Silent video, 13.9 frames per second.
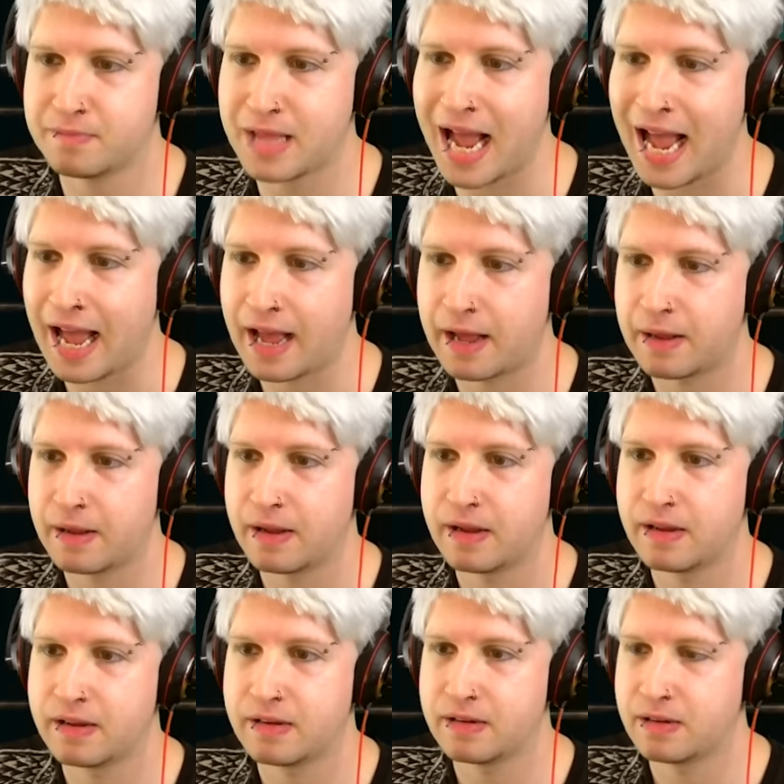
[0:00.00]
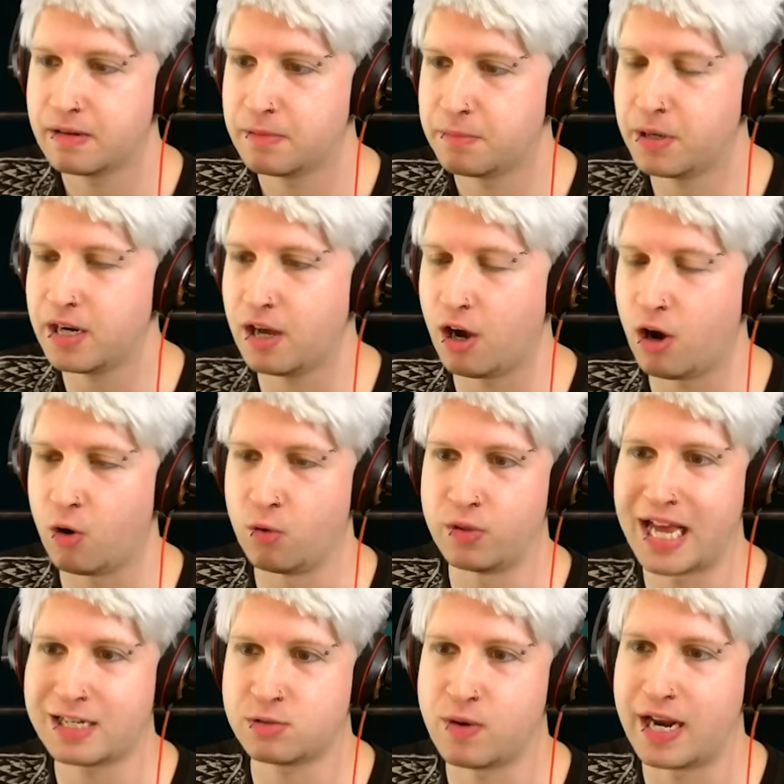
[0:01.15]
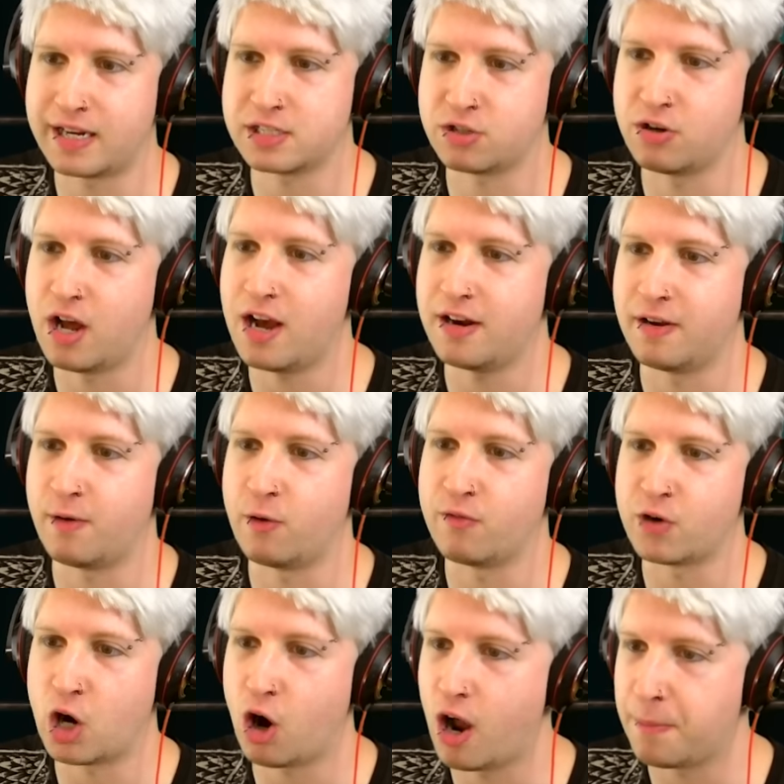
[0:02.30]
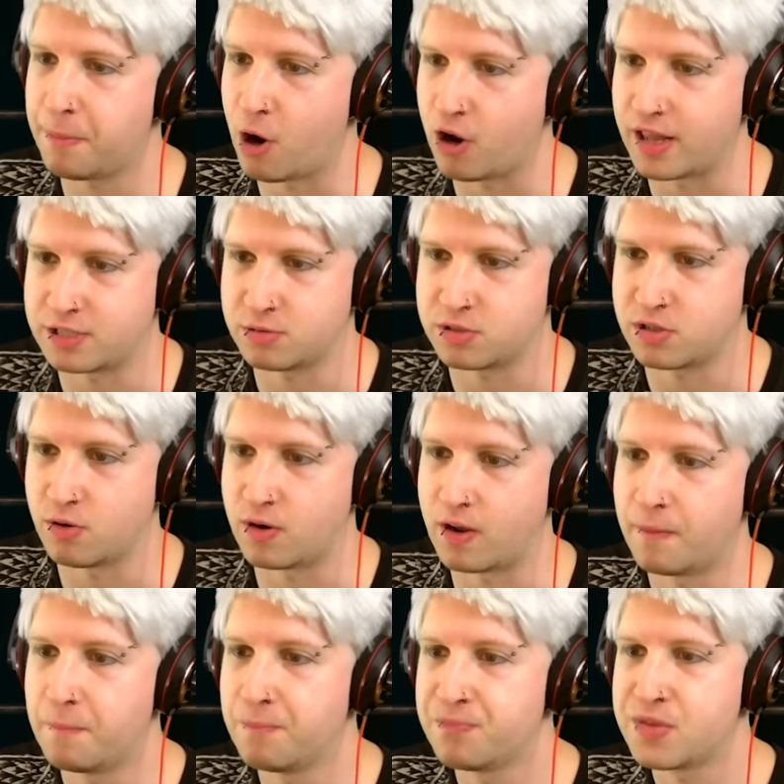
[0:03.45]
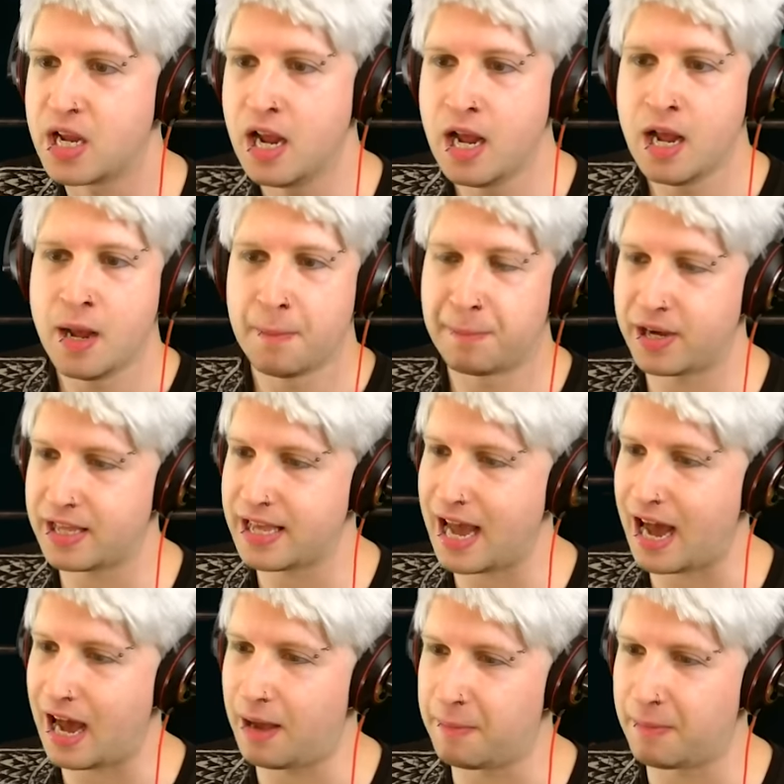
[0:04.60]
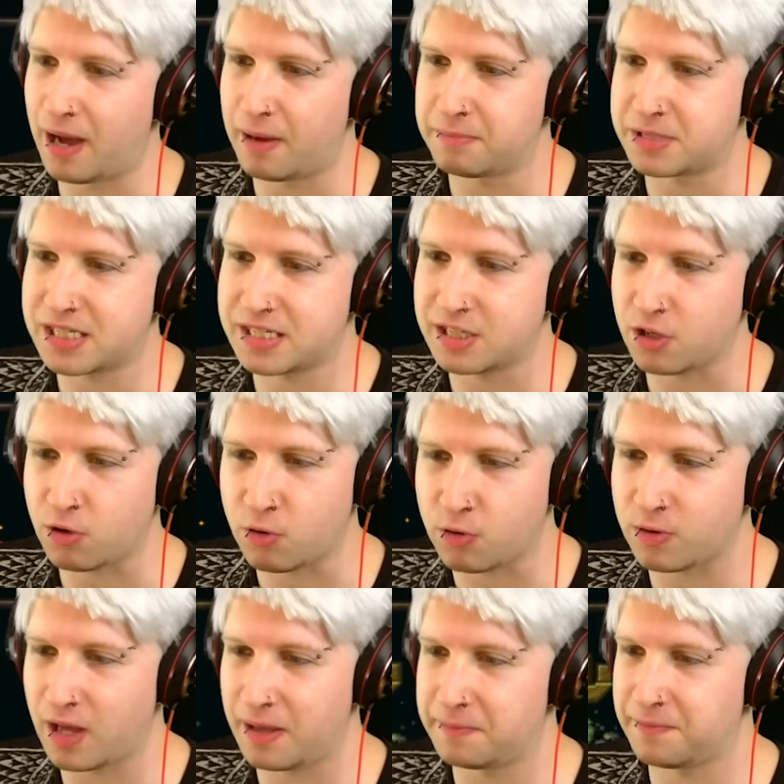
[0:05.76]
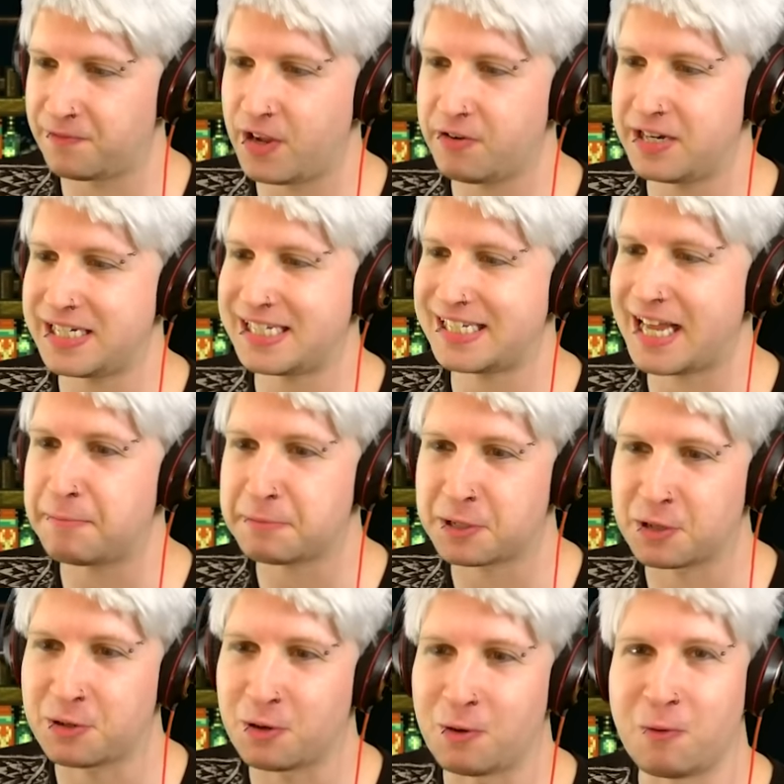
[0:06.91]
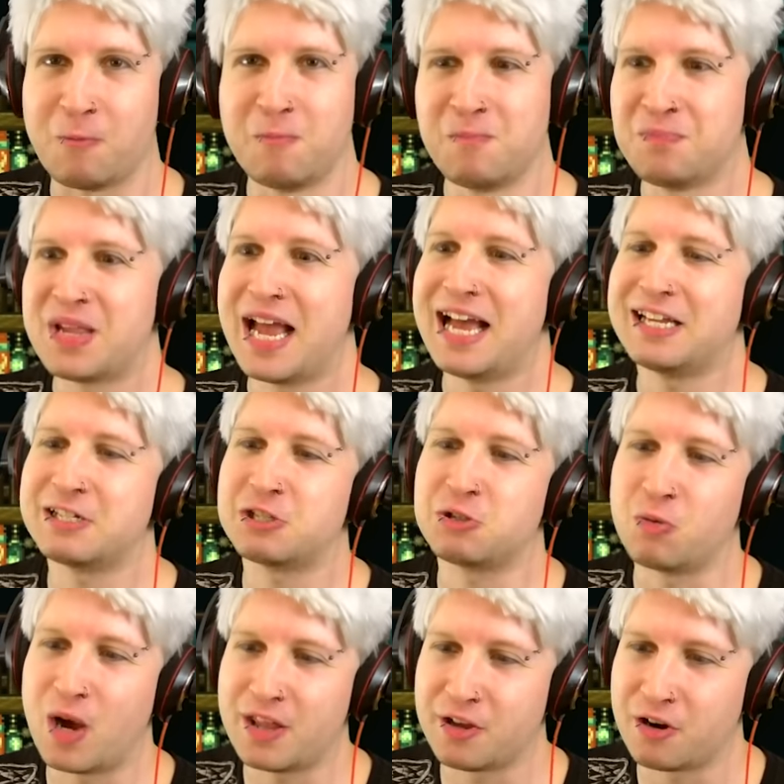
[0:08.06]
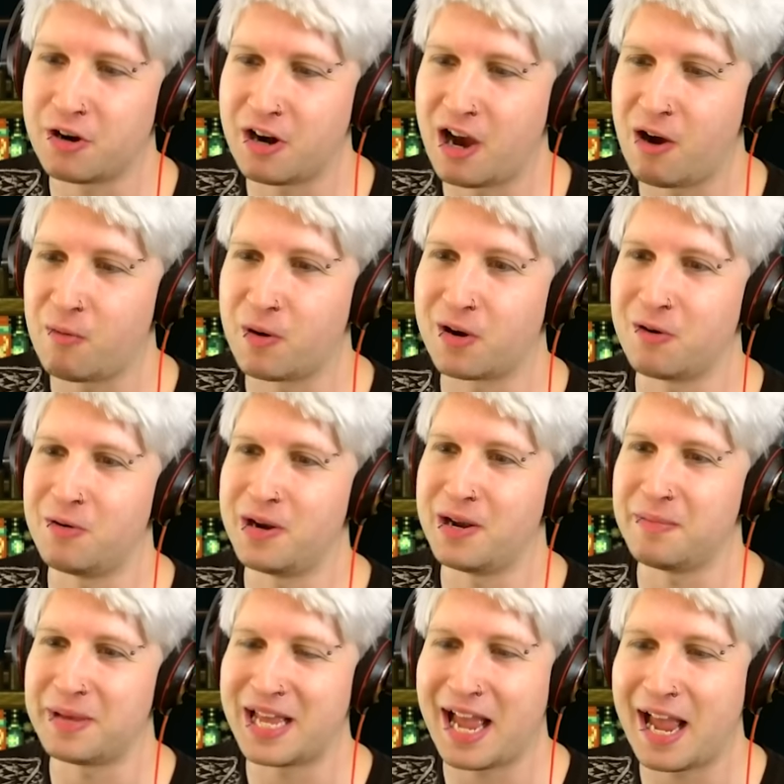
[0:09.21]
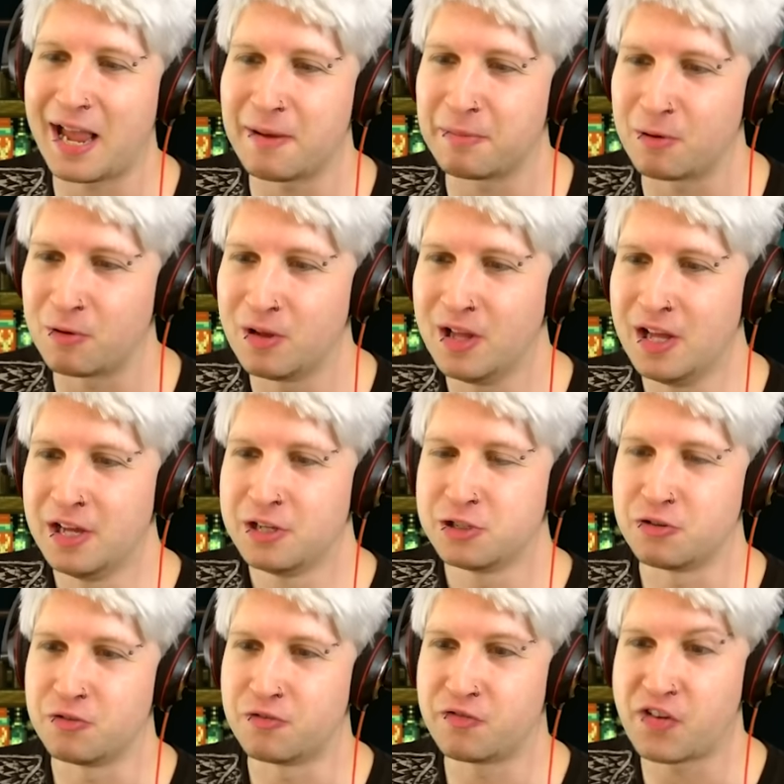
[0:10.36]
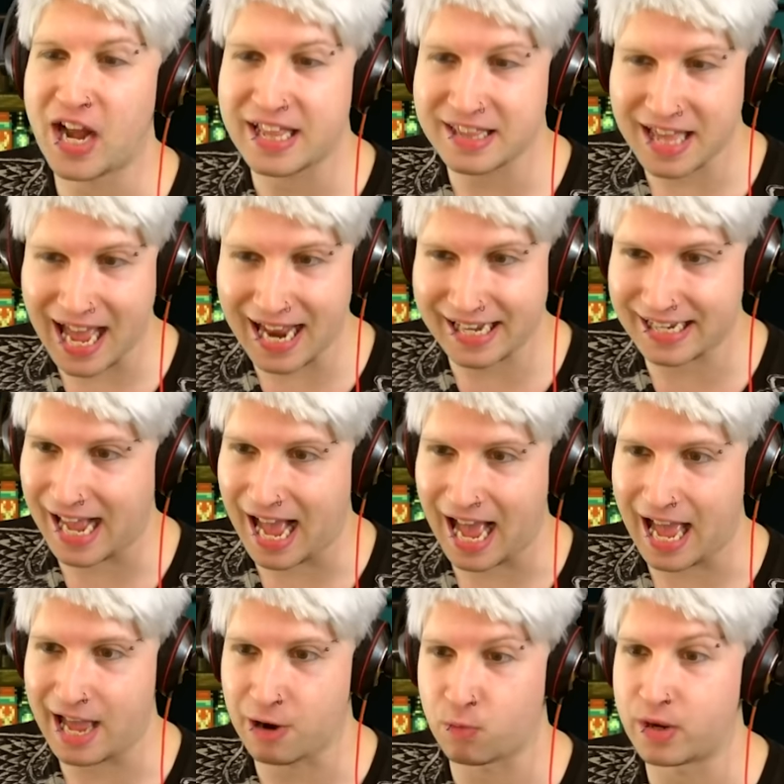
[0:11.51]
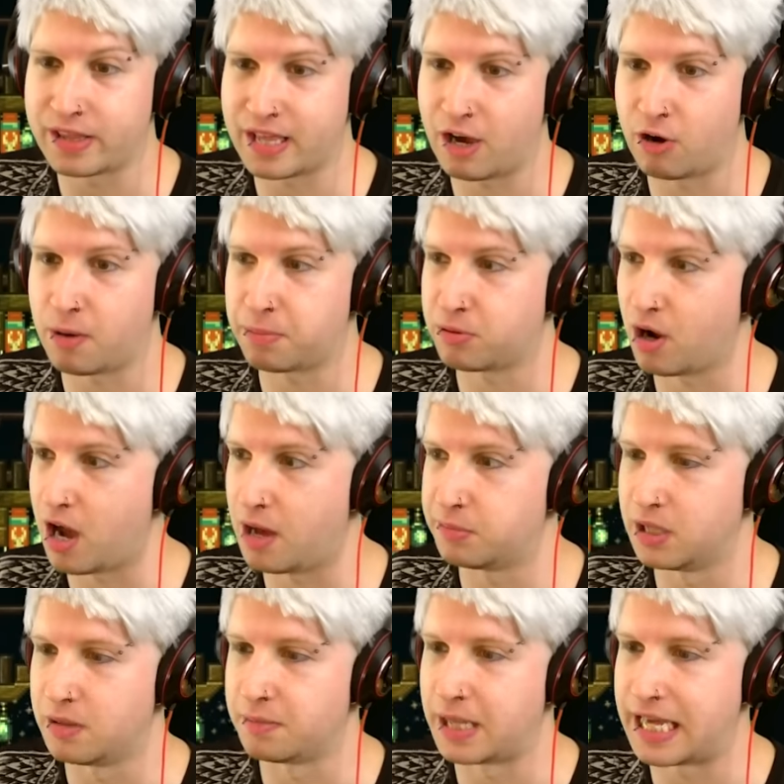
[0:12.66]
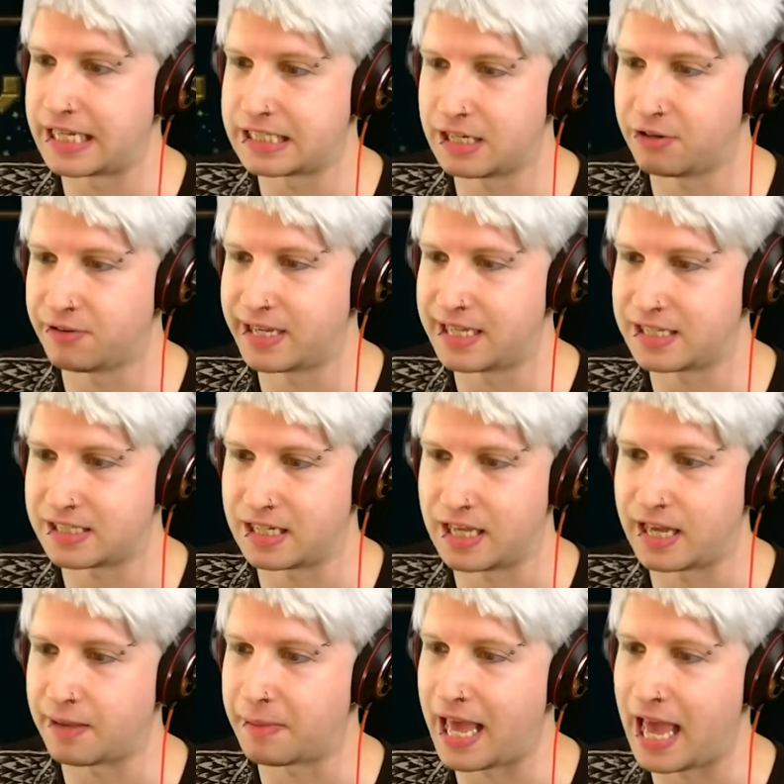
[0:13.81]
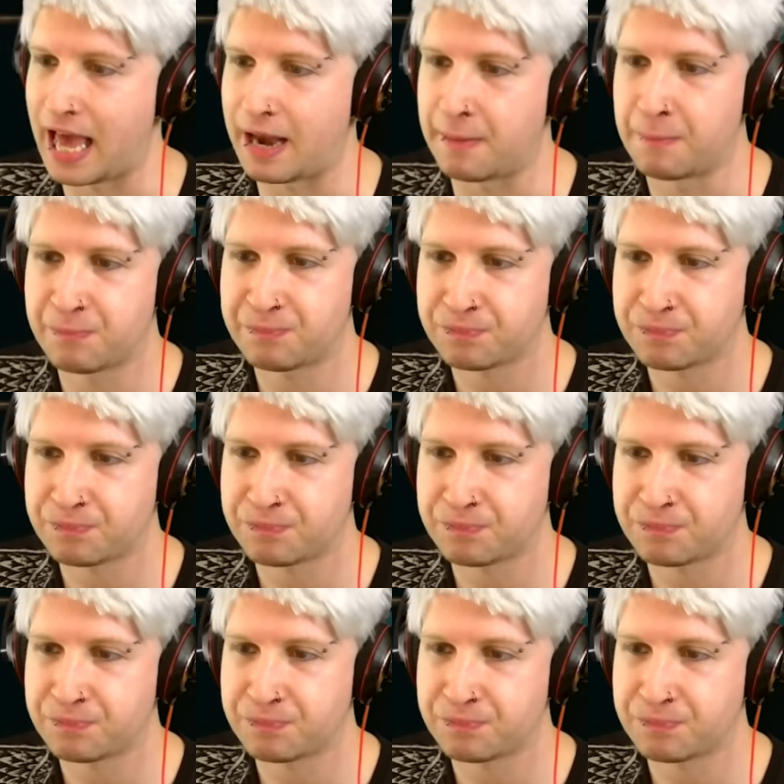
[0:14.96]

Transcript: Ah. Put, oh, that's right, because they're not out of our hotbar, that's what's going on. But yeah, I'm, I'm still, I'm very skeptical as to whether or not we're going to be able to fight that guy without a problem. Like, seriously, man.